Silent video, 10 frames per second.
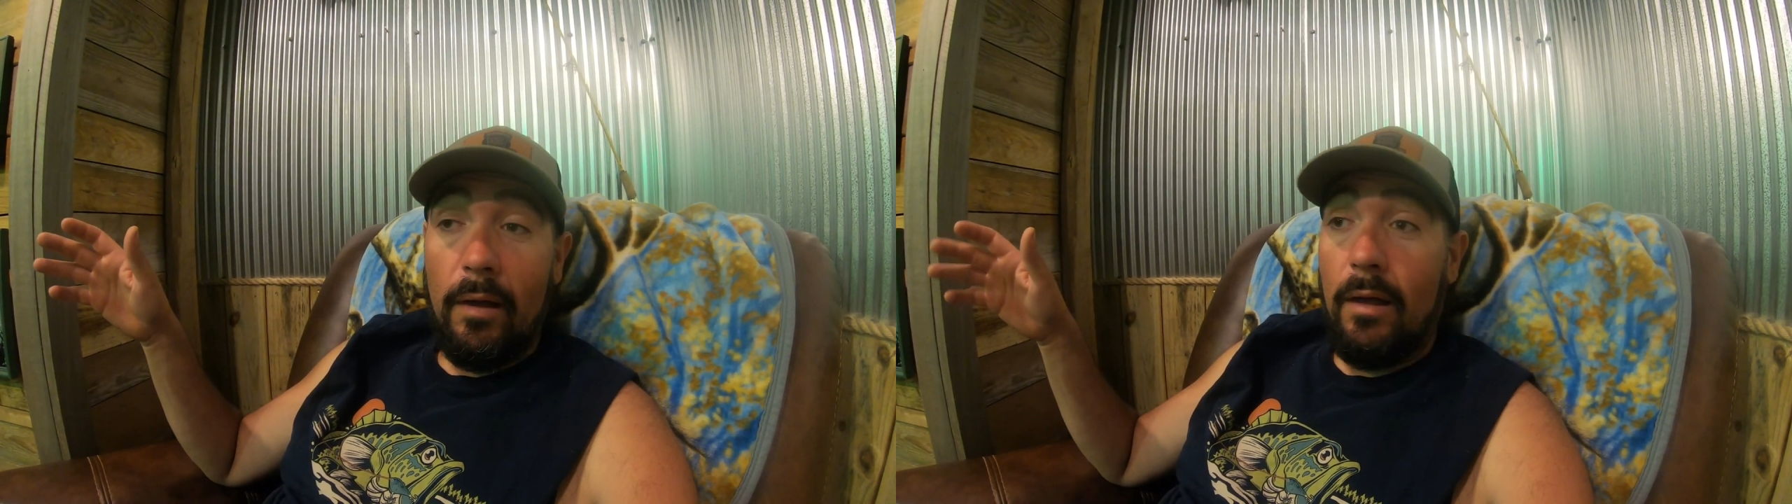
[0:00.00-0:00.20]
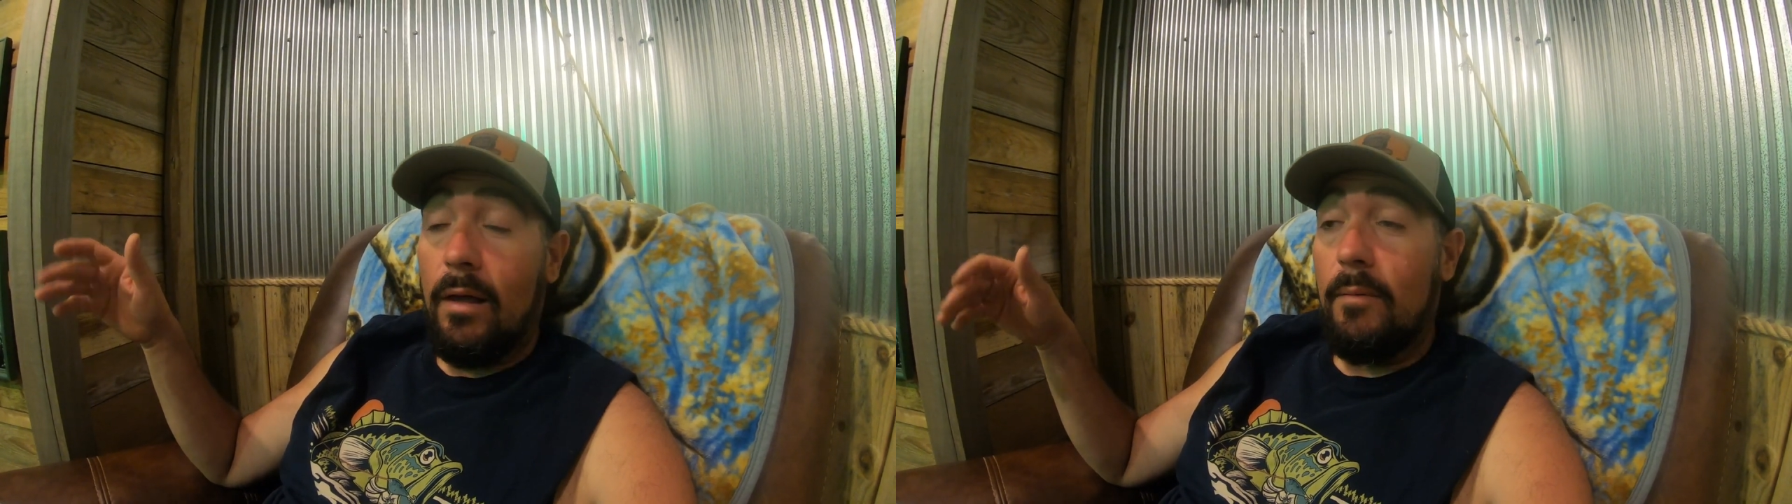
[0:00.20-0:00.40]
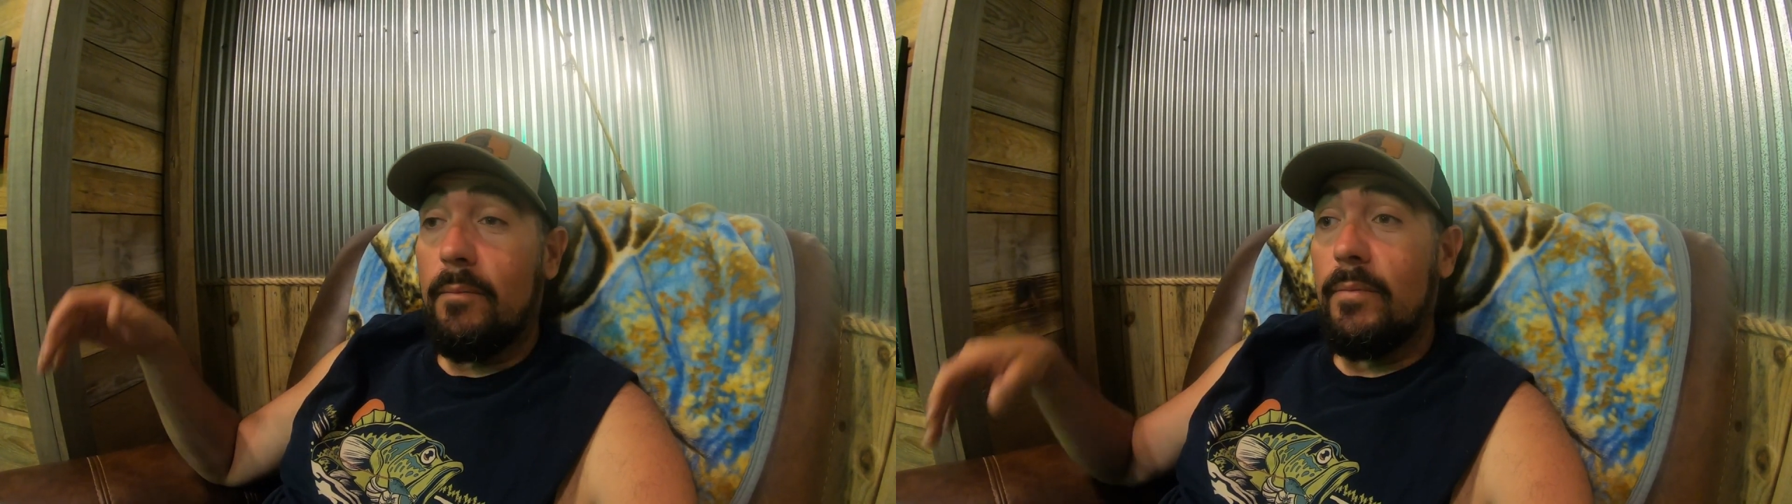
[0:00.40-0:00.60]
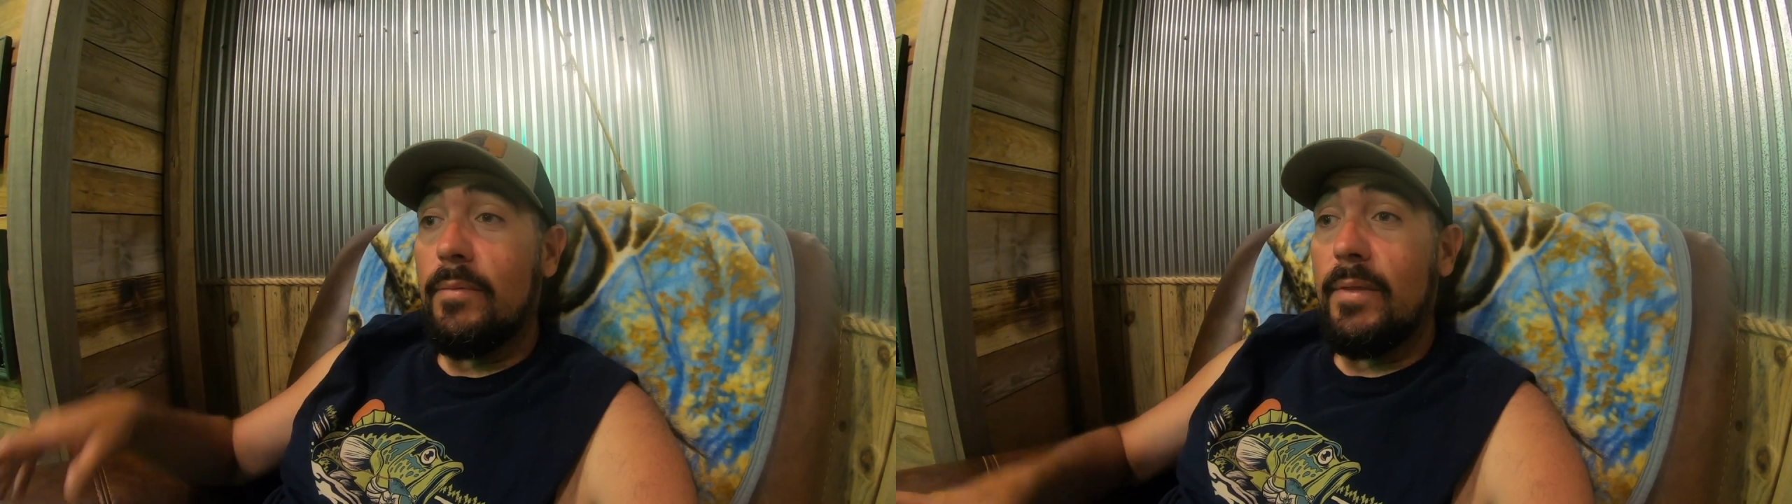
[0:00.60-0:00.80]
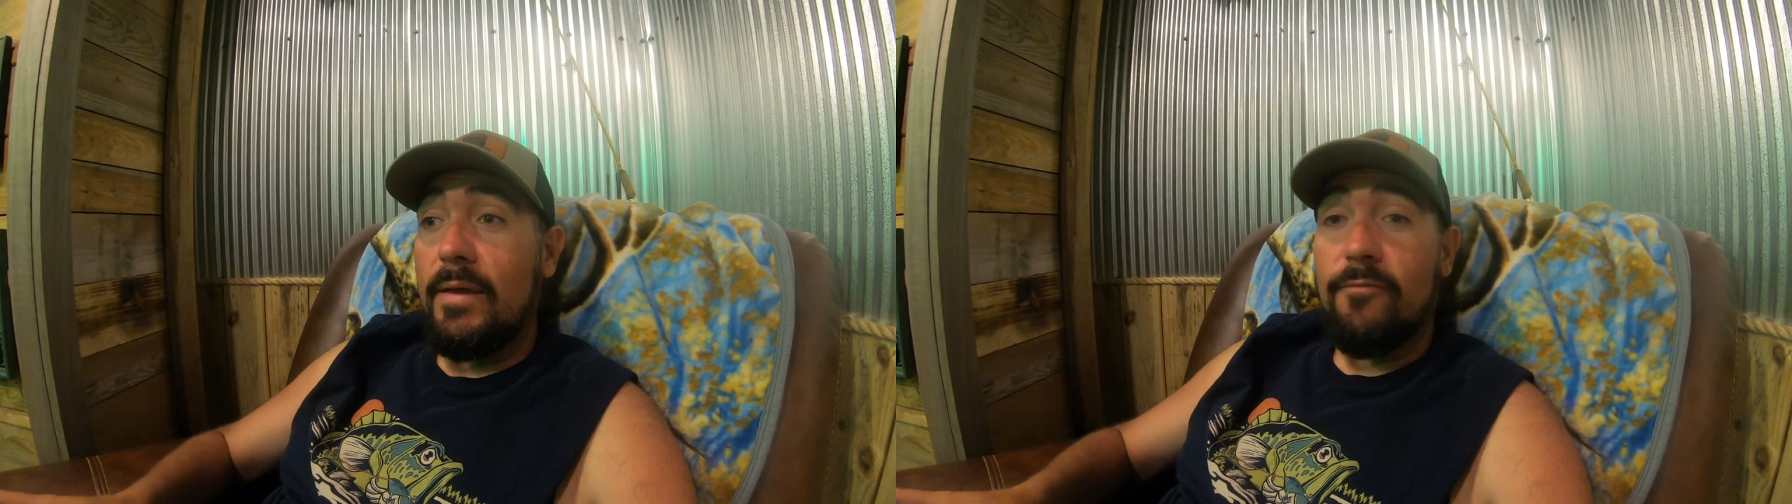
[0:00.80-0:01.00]

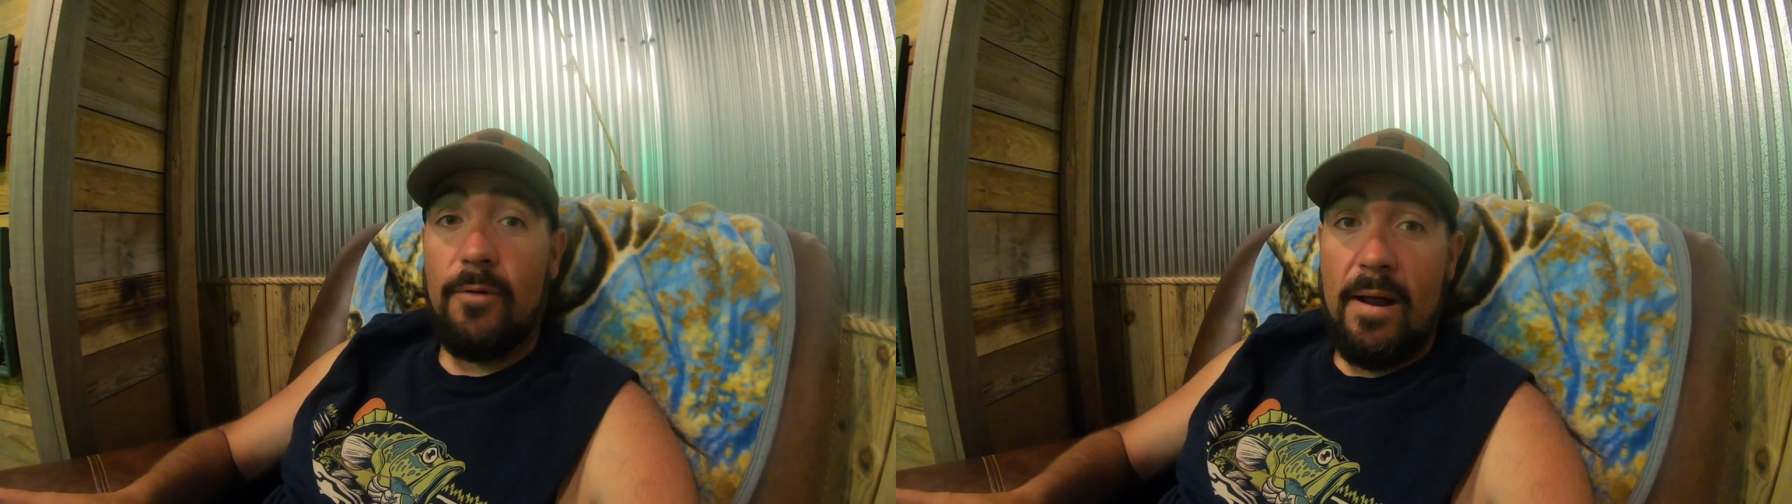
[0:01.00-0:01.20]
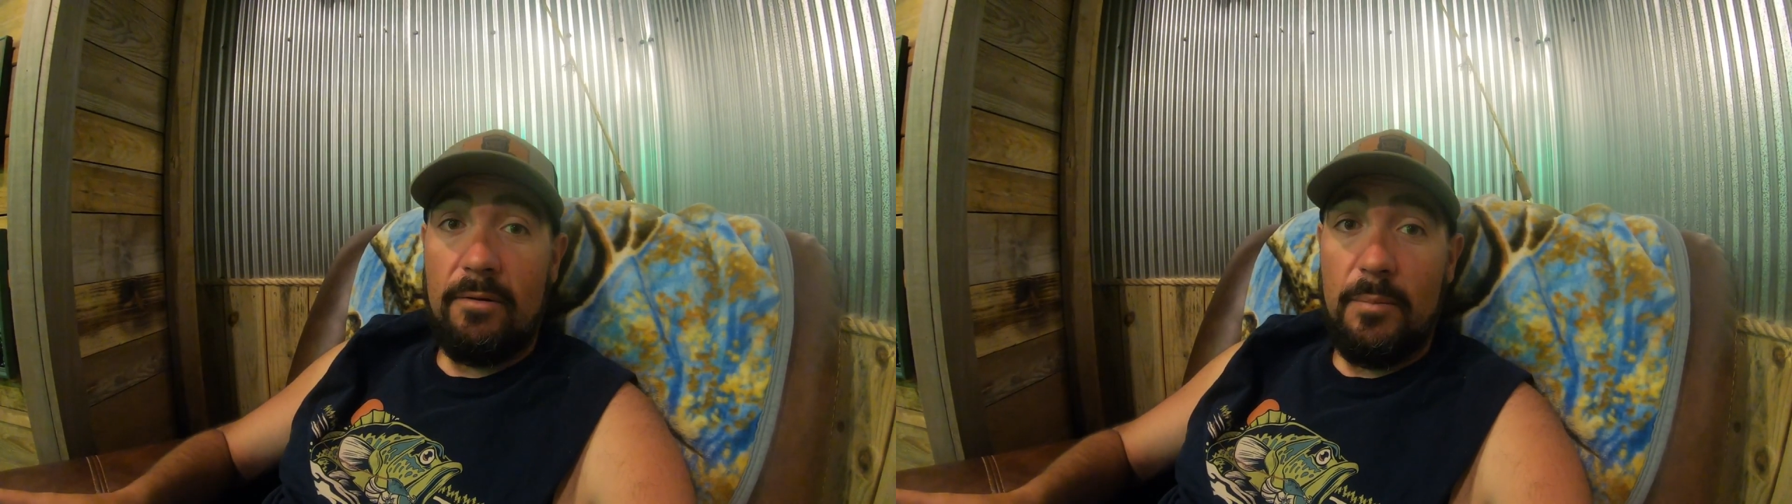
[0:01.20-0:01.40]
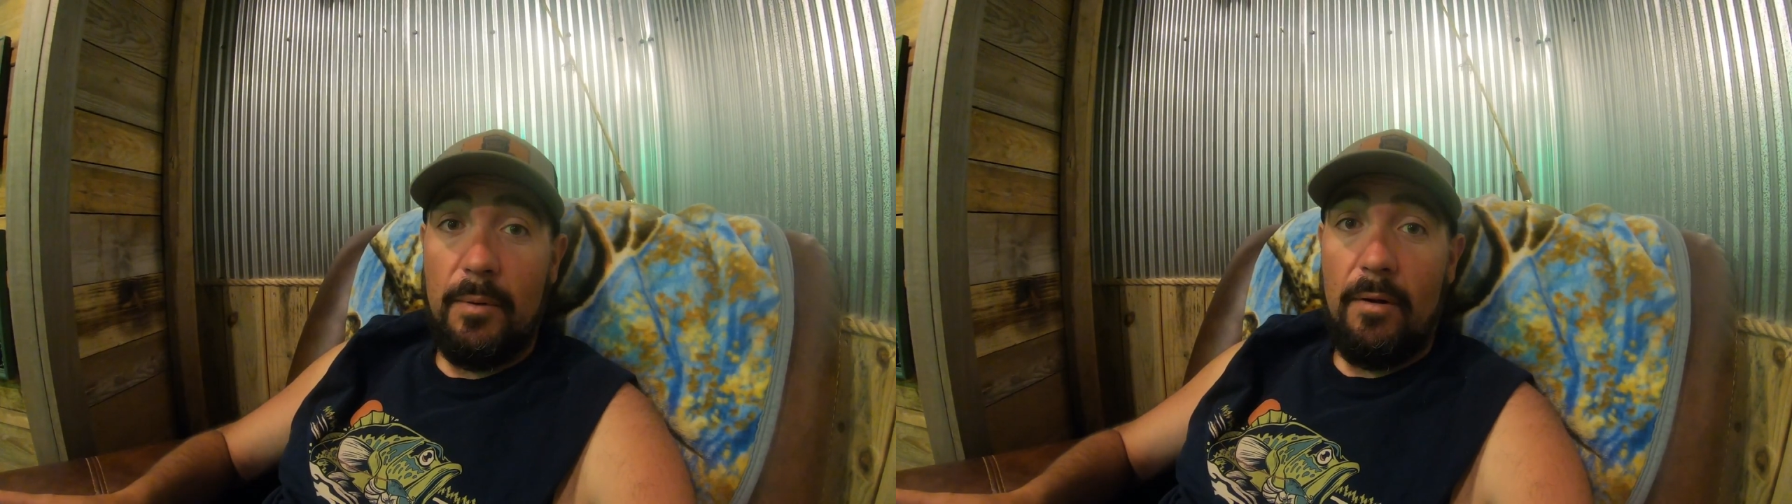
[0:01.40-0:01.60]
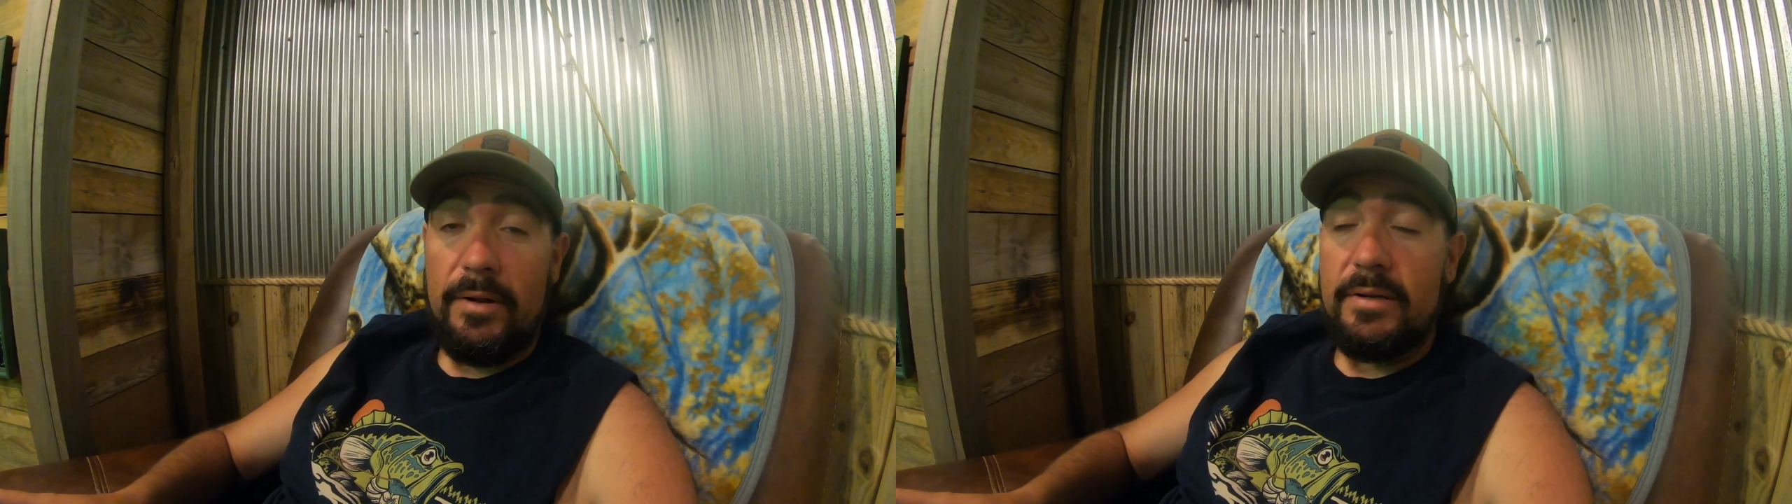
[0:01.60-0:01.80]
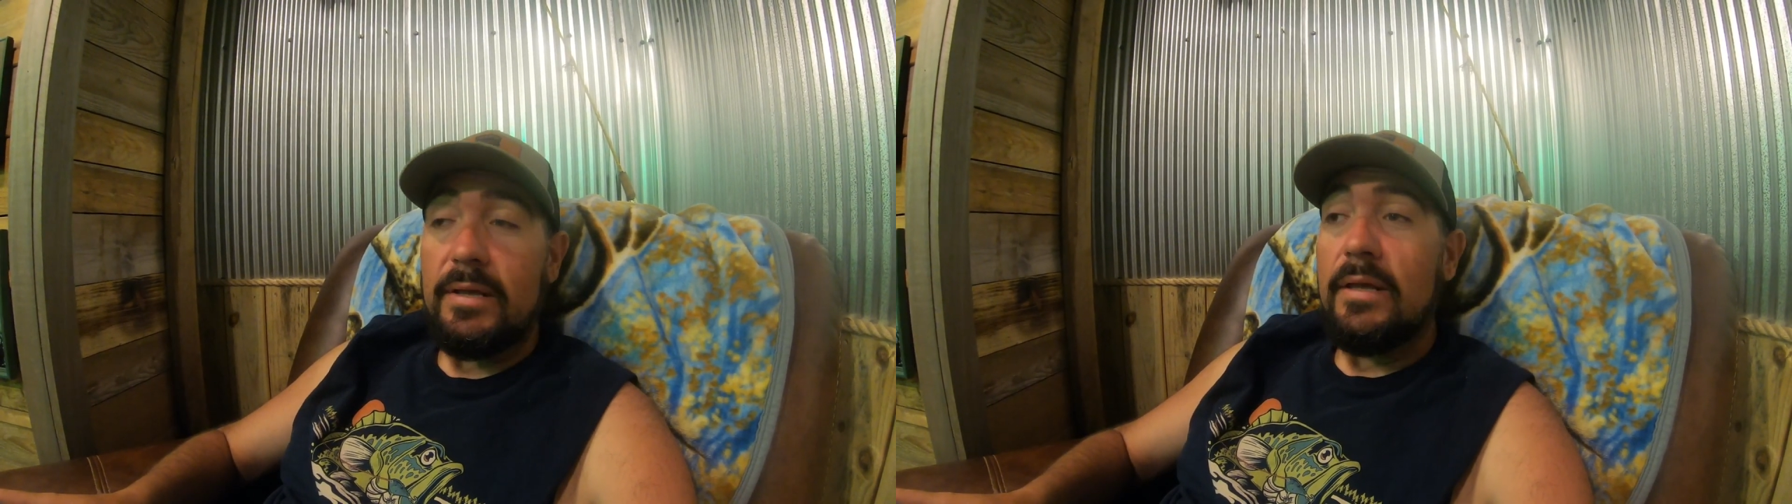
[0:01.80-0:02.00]
They frown upon
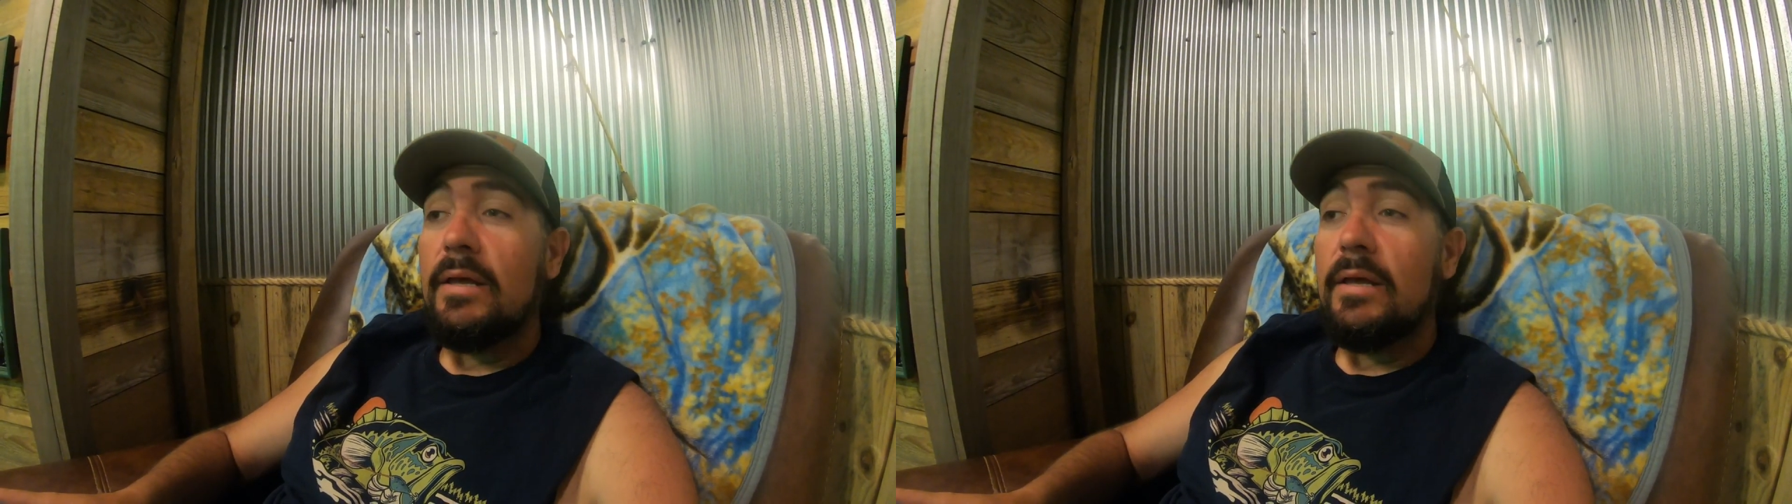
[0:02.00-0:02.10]
it.